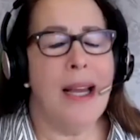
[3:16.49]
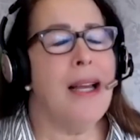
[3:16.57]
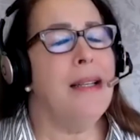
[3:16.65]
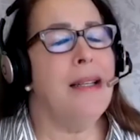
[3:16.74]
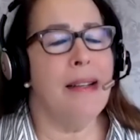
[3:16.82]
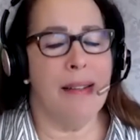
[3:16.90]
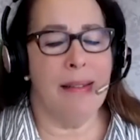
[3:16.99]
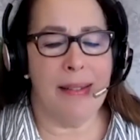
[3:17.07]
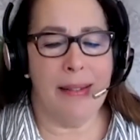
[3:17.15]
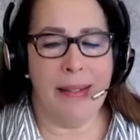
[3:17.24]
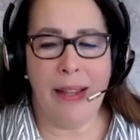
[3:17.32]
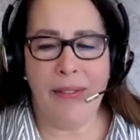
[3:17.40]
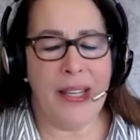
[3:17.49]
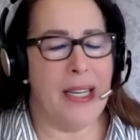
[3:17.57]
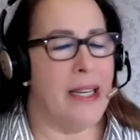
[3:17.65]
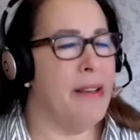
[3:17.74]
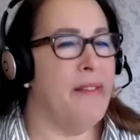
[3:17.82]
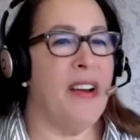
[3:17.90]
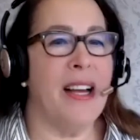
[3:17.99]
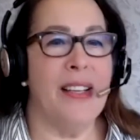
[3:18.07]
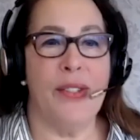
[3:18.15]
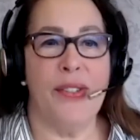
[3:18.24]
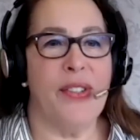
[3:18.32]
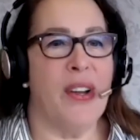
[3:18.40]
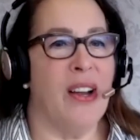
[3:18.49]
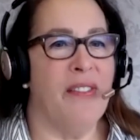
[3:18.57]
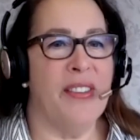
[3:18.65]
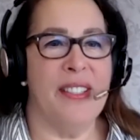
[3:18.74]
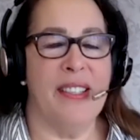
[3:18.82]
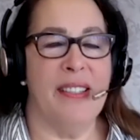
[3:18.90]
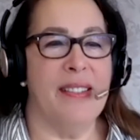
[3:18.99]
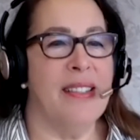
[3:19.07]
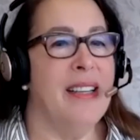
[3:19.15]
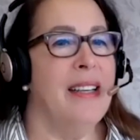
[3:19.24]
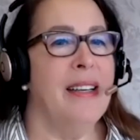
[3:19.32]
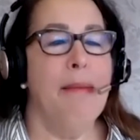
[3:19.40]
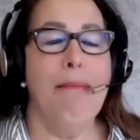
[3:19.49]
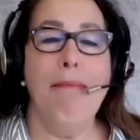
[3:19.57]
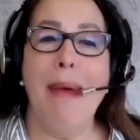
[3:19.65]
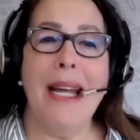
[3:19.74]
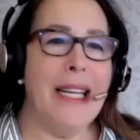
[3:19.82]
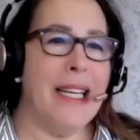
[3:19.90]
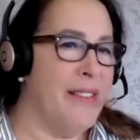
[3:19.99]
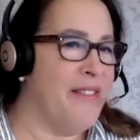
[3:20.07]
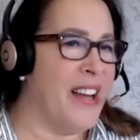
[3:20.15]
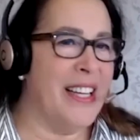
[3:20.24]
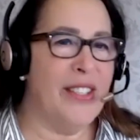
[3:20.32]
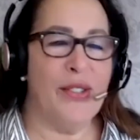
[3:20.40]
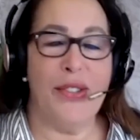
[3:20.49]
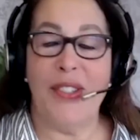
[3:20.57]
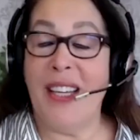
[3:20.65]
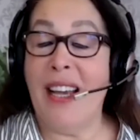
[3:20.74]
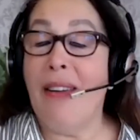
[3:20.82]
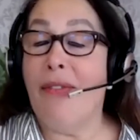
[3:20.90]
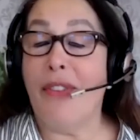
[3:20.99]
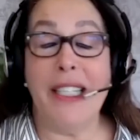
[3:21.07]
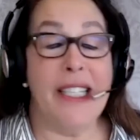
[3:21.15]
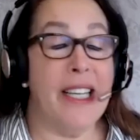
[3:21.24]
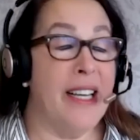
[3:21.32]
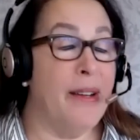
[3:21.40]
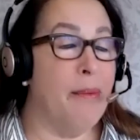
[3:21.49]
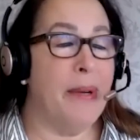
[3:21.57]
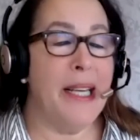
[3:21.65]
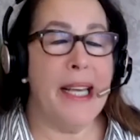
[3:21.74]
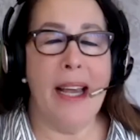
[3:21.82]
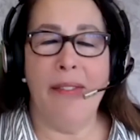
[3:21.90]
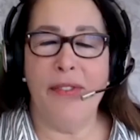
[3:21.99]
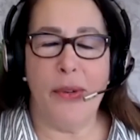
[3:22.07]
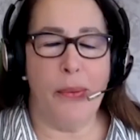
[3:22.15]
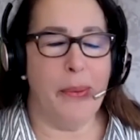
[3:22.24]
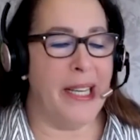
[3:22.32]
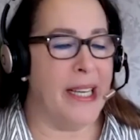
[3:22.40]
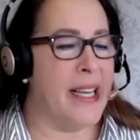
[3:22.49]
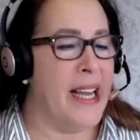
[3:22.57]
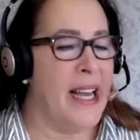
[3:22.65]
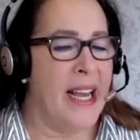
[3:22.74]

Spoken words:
10 years living in advisors' offices, many advisors every day, week after week.